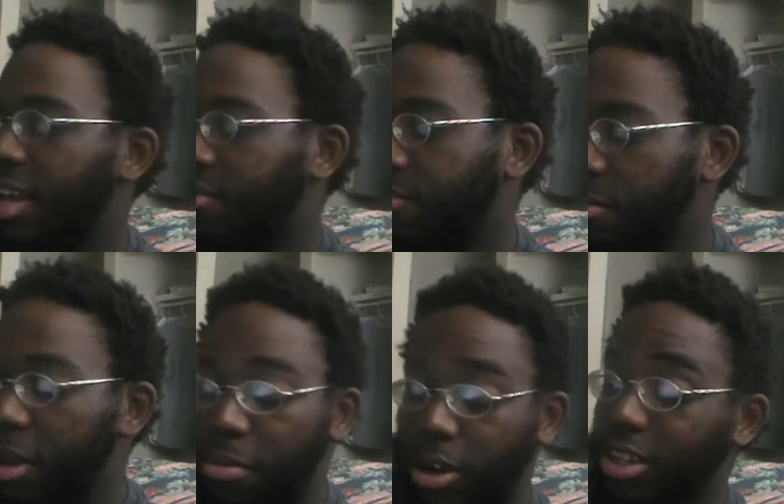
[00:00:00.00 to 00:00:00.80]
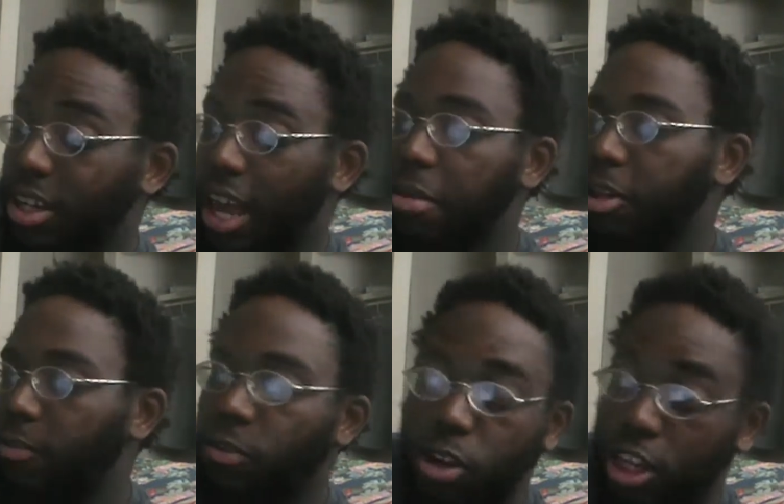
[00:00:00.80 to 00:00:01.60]
for me personally, I'm
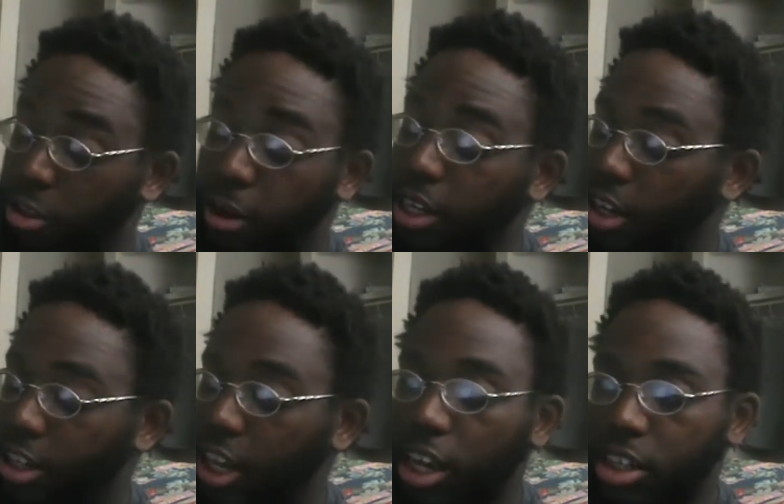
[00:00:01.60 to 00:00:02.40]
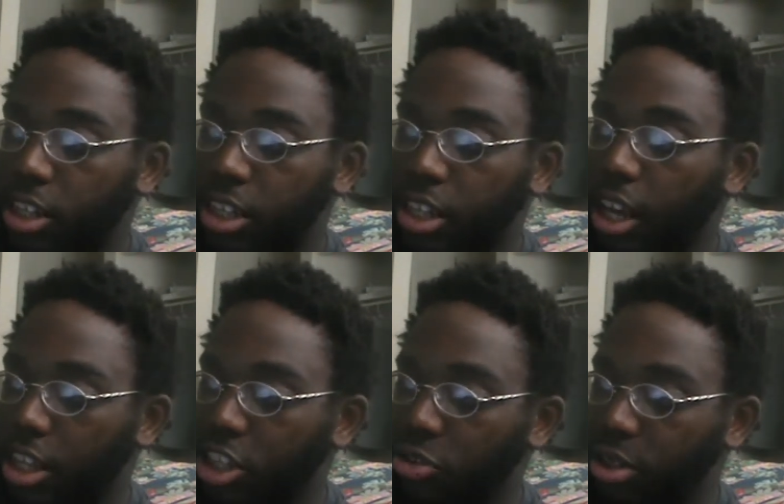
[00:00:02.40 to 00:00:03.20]
fully expecting Los Angeles to
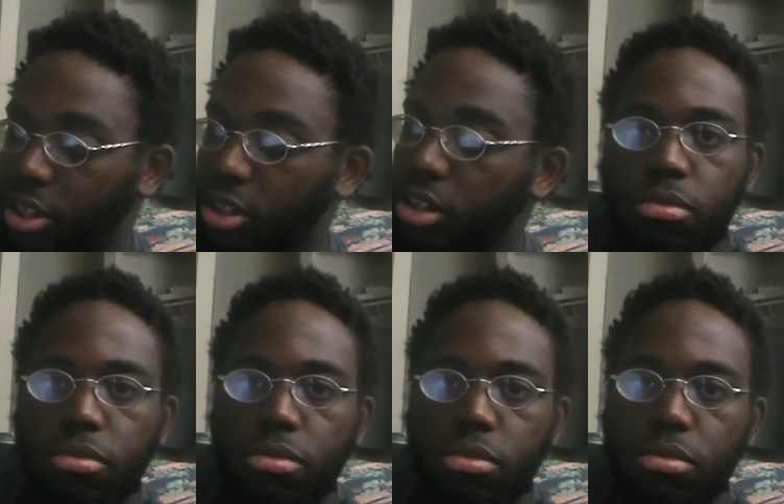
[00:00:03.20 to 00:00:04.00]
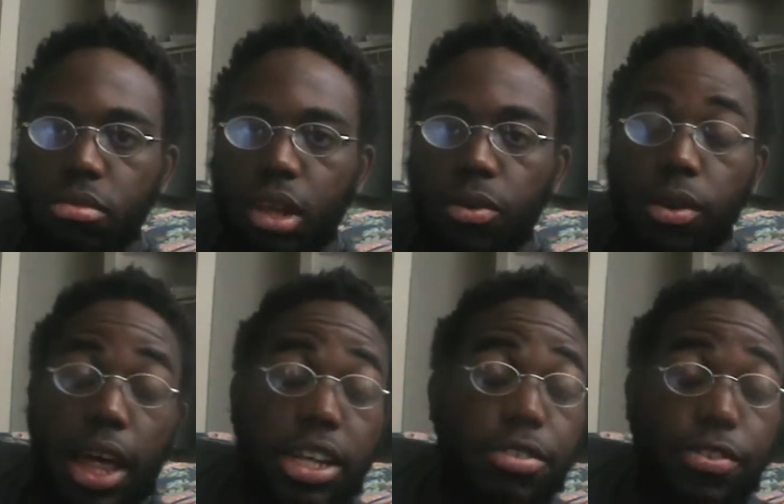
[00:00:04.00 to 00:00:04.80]
take this one. Well,
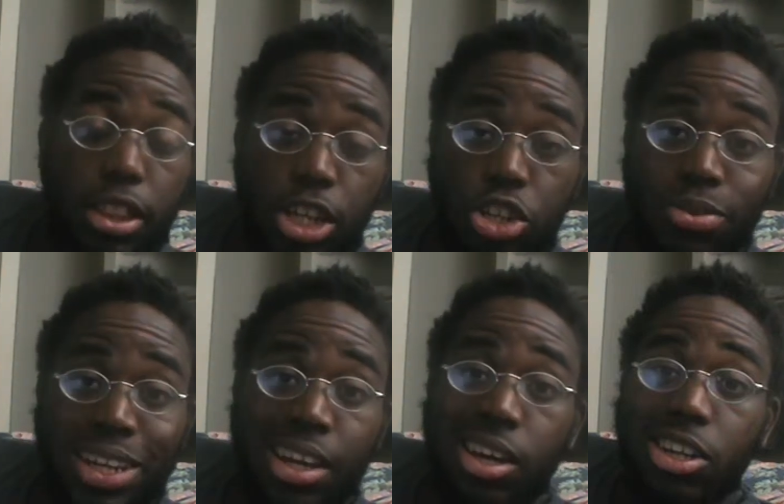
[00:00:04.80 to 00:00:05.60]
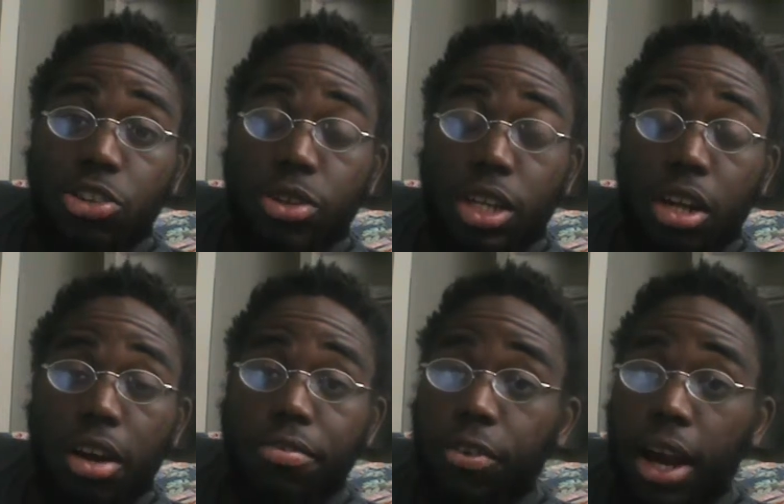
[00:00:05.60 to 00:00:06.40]
that's it for this week. Tune in
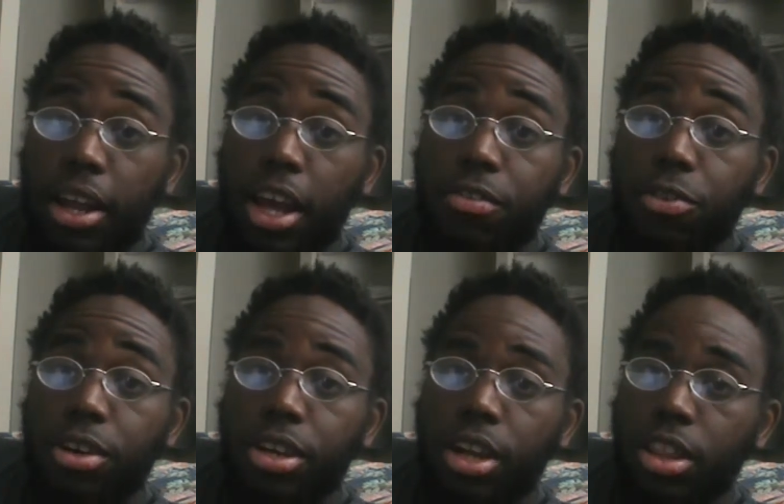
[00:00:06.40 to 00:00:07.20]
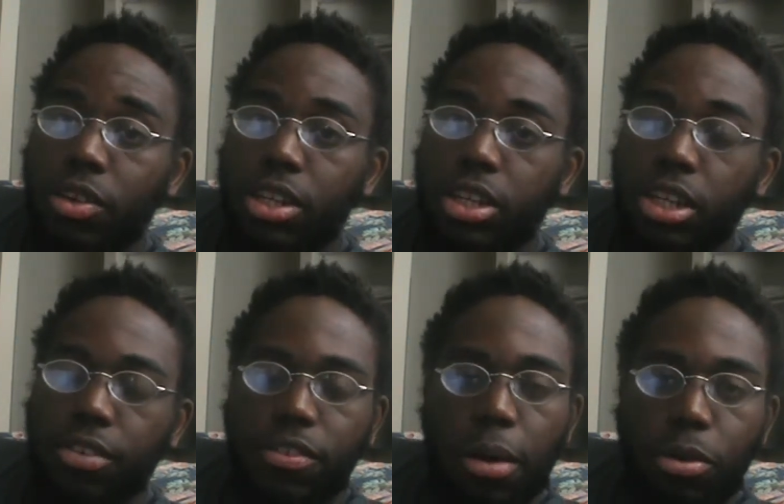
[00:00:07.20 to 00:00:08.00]
on Friday for another edition
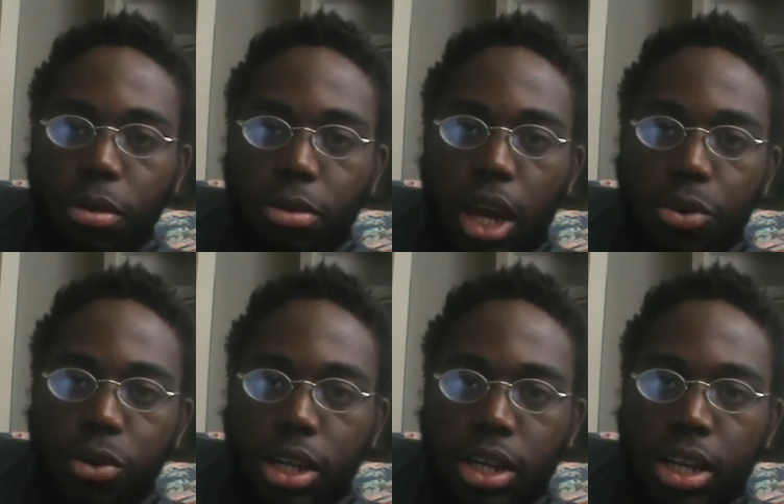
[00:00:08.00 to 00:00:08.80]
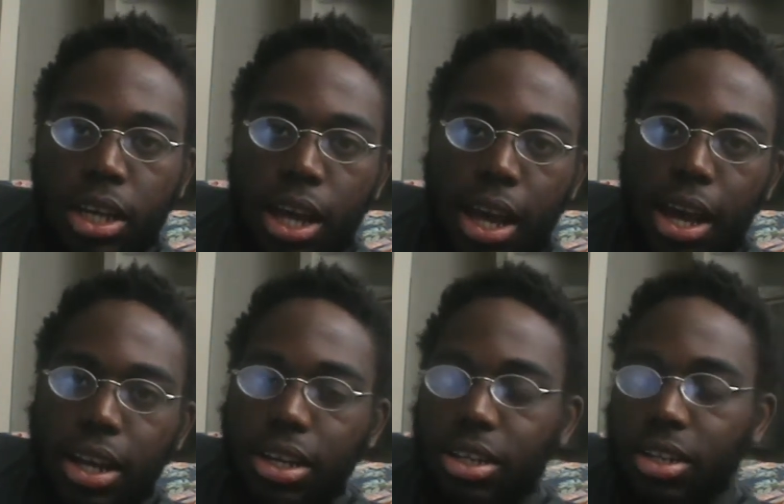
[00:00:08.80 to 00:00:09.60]
of WNBA Weekly.
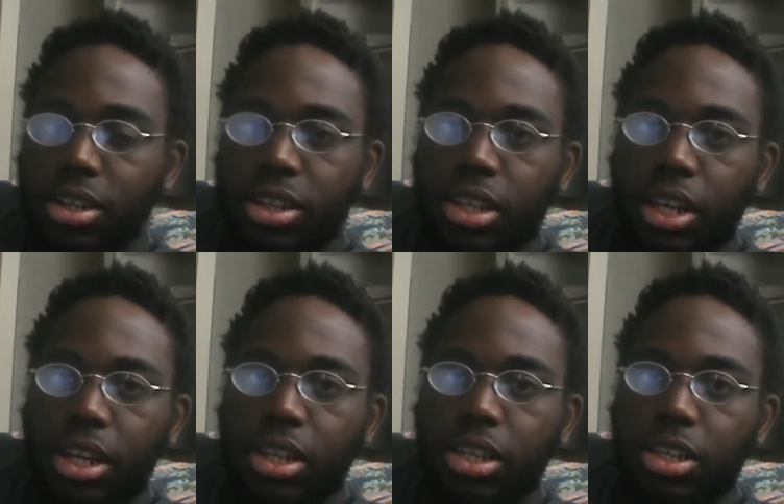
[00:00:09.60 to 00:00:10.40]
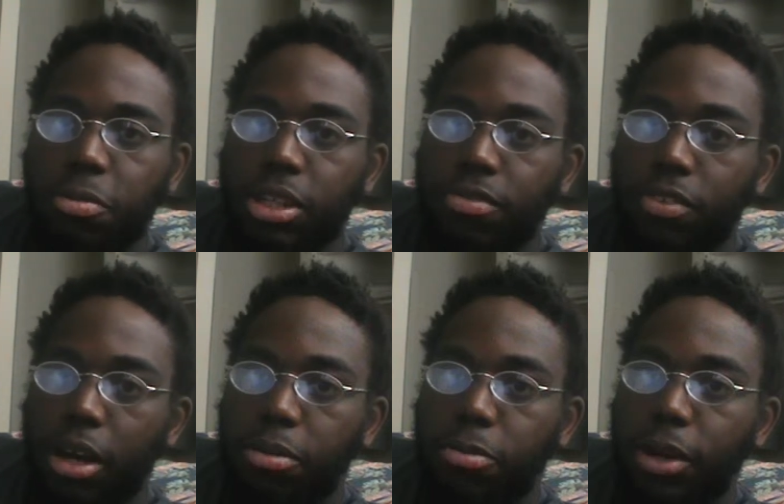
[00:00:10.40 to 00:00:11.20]
And until then, this has been the
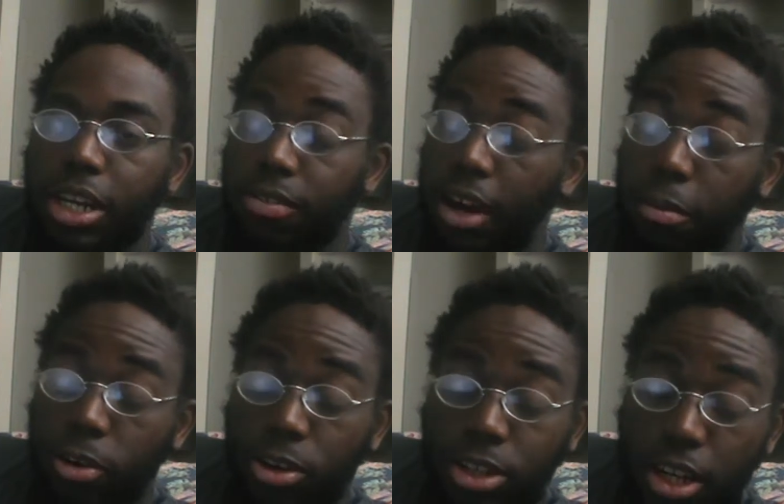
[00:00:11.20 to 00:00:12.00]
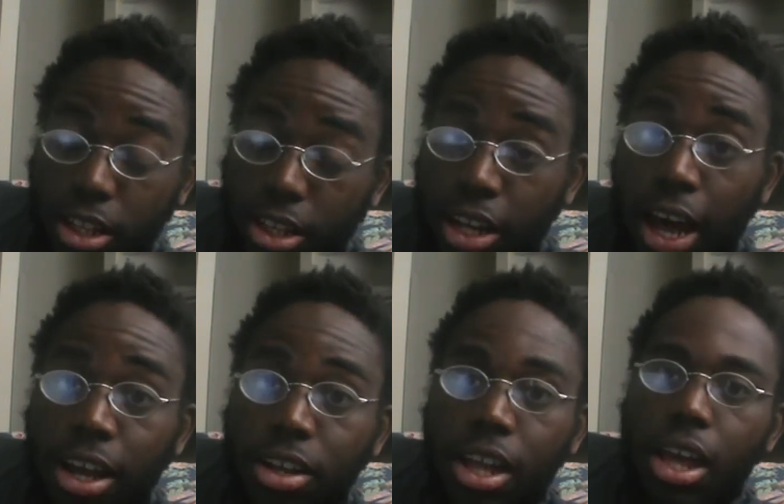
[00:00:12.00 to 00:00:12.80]
Fan Perspective. I'm your host, Nathan
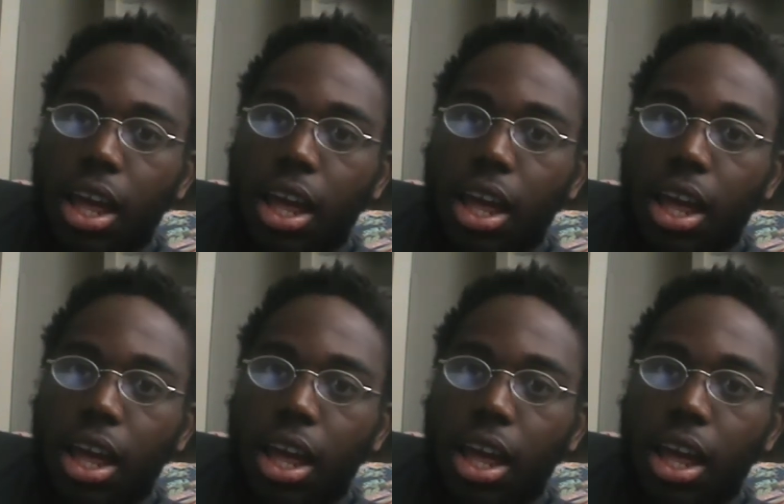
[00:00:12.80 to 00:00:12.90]
Lyle.